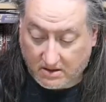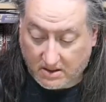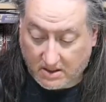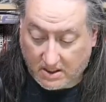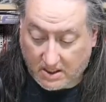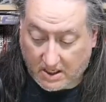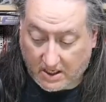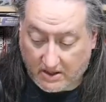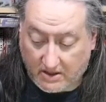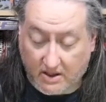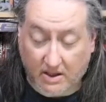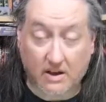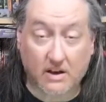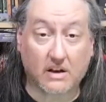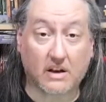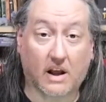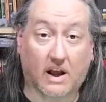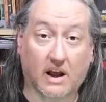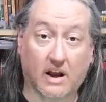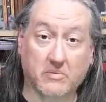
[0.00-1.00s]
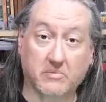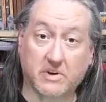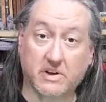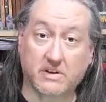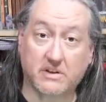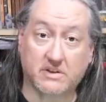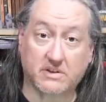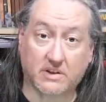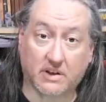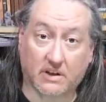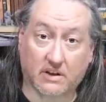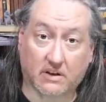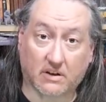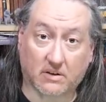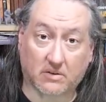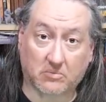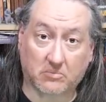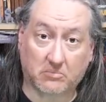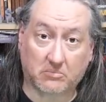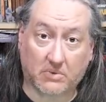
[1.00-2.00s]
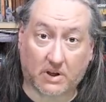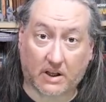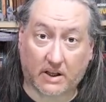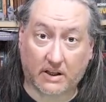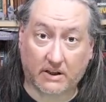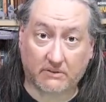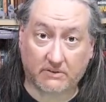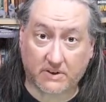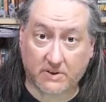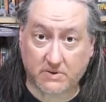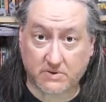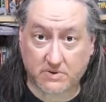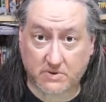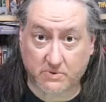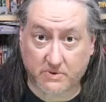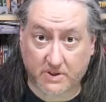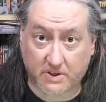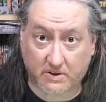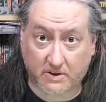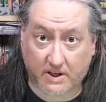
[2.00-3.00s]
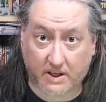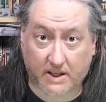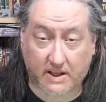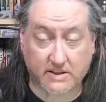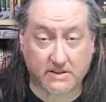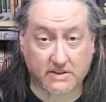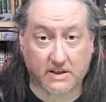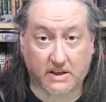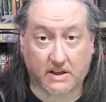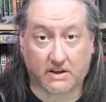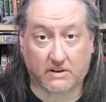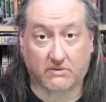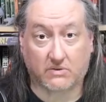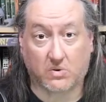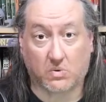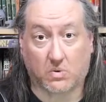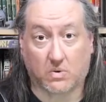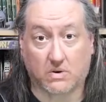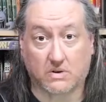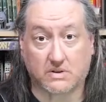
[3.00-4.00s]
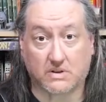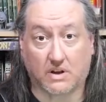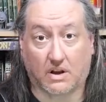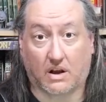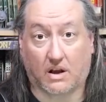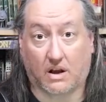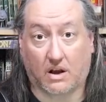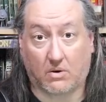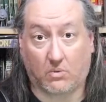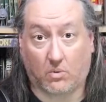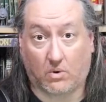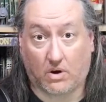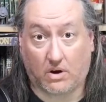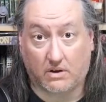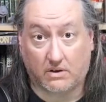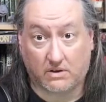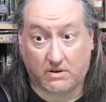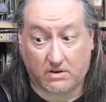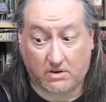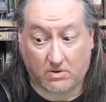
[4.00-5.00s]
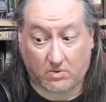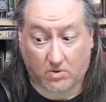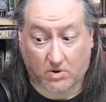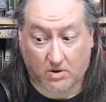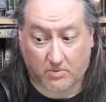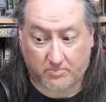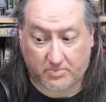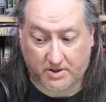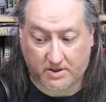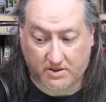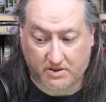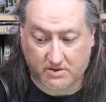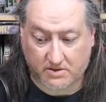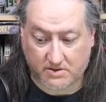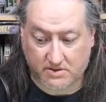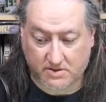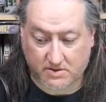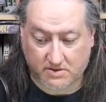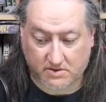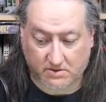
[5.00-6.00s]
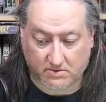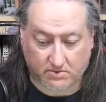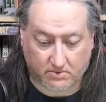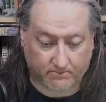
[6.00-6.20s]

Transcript: And then I'm going to share my views with you guys. And of course, I want your opinions too.